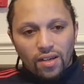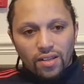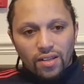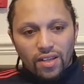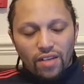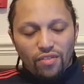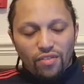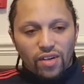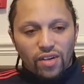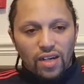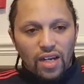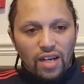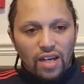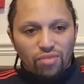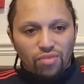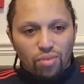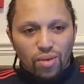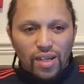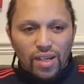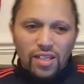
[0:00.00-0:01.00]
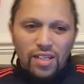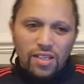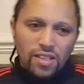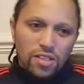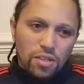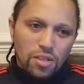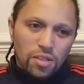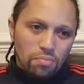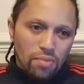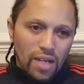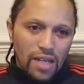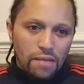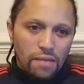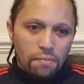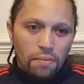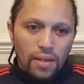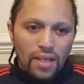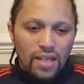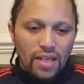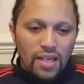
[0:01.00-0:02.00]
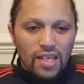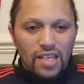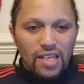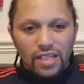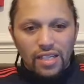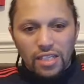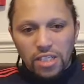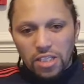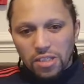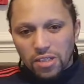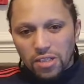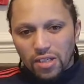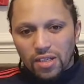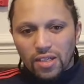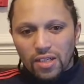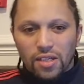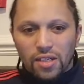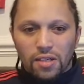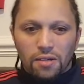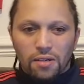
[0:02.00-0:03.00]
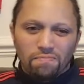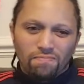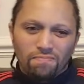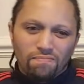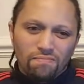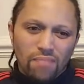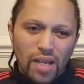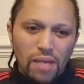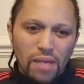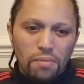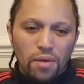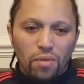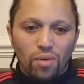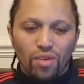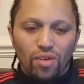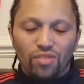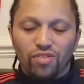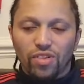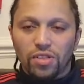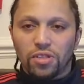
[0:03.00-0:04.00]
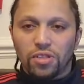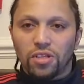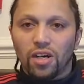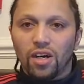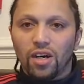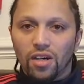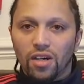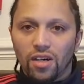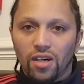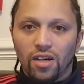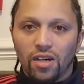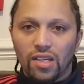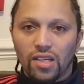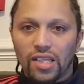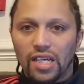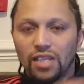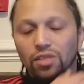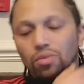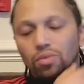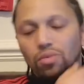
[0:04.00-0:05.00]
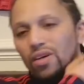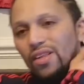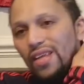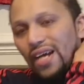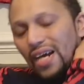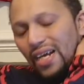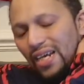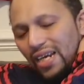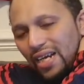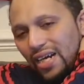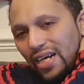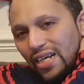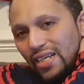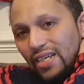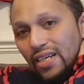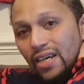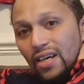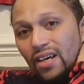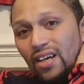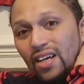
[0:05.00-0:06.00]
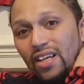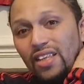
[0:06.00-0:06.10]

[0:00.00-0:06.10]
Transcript: Different left wingers, maybe Wilfred Zaha. That's one that I like.